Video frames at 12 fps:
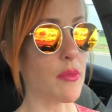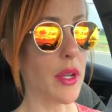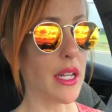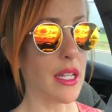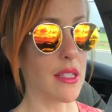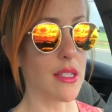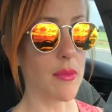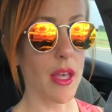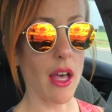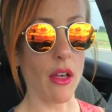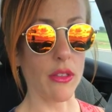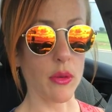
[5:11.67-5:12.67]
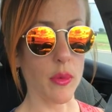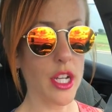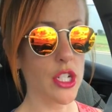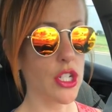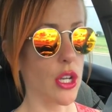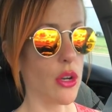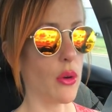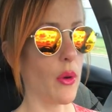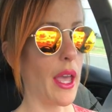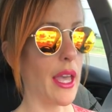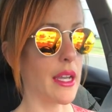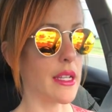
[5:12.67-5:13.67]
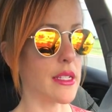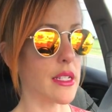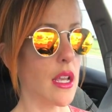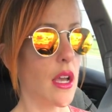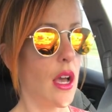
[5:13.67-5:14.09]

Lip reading: but it needs to be a healthy ratio. And